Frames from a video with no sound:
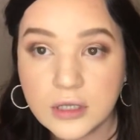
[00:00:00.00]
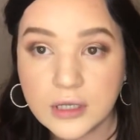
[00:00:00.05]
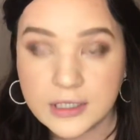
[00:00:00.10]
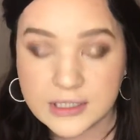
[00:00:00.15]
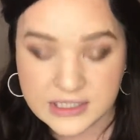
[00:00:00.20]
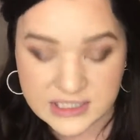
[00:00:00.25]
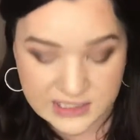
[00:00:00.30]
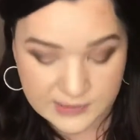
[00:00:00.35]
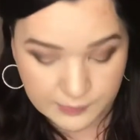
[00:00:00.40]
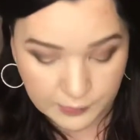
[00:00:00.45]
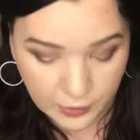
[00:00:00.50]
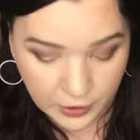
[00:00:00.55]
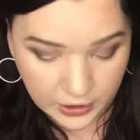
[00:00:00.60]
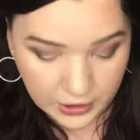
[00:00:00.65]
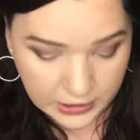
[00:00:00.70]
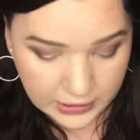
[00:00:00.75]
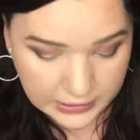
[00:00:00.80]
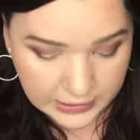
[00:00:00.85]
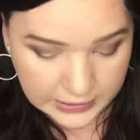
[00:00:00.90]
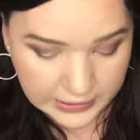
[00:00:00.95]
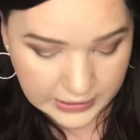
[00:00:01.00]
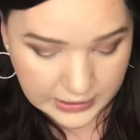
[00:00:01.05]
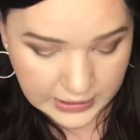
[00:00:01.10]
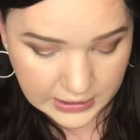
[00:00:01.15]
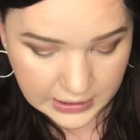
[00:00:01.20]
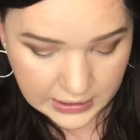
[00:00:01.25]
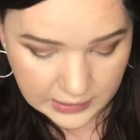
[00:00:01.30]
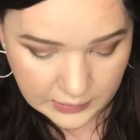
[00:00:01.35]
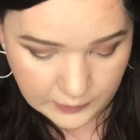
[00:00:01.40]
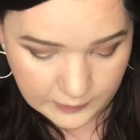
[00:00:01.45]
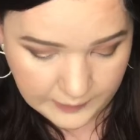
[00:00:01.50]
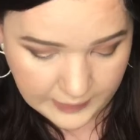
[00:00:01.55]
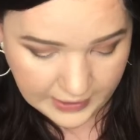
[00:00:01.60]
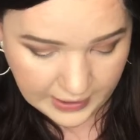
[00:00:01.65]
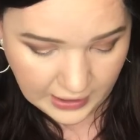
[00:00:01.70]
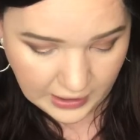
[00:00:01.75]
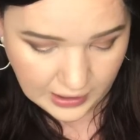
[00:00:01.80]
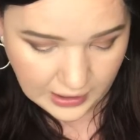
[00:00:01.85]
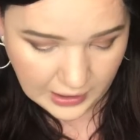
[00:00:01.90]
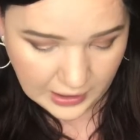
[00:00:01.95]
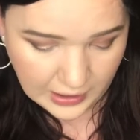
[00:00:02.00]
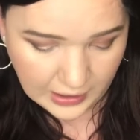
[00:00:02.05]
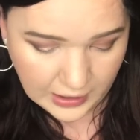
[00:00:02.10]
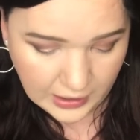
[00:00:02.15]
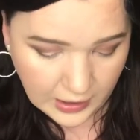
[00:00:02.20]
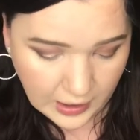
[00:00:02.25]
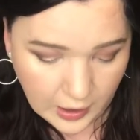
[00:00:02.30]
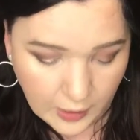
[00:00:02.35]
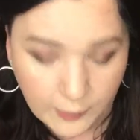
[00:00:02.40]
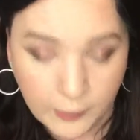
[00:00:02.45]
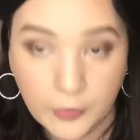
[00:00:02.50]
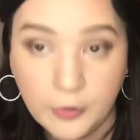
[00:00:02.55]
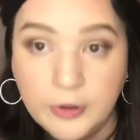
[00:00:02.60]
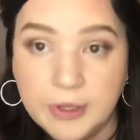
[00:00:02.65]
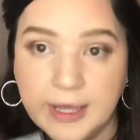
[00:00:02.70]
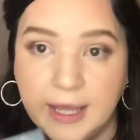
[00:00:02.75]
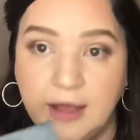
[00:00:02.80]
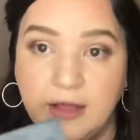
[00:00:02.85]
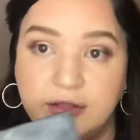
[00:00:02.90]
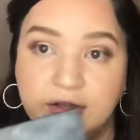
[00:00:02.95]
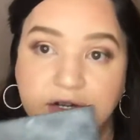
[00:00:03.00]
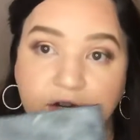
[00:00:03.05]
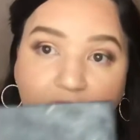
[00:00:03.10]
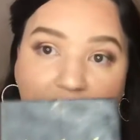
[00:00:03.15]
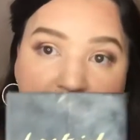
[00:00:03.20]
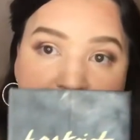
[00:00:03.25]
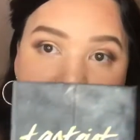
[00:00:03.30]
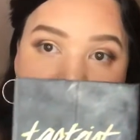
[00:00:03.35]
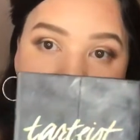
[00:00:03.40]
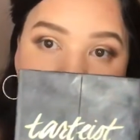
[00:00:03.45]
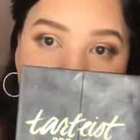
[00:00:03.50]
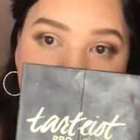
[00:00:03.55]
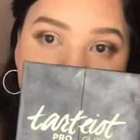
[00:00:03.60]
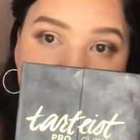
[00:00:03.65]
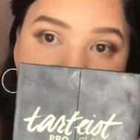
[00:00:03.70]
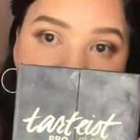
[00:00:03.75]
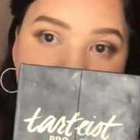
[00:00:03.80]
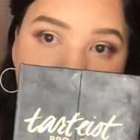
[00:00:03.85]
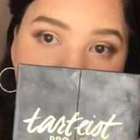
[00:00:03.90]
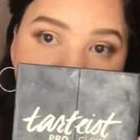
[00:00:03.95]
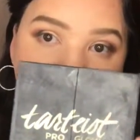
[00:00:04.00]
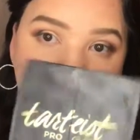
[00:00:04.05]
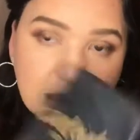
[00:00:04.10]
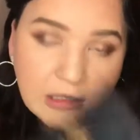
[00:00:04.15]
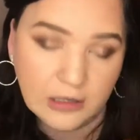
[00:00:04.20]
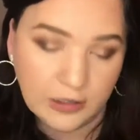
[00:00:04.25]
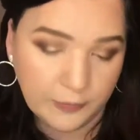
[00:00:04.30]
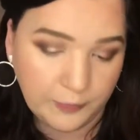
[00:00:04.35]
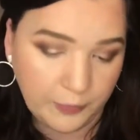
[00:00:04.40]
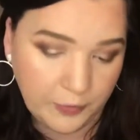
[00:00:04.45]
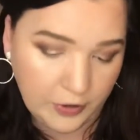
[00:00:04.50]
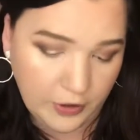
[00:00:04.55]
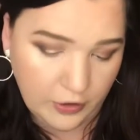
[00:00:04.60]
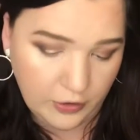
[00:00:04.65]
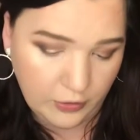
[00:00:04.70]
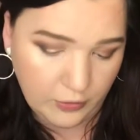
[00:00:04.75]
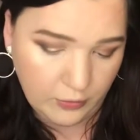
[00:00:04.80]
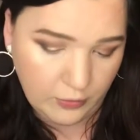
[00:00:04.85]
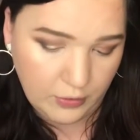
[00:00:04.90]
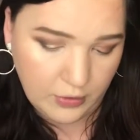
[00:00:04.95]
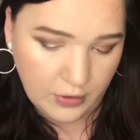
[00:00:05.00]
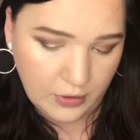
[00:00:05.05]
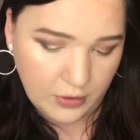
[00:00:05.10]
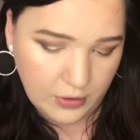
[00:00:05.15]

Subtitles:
and sparkly by pulling out the Tarteist Glow Pro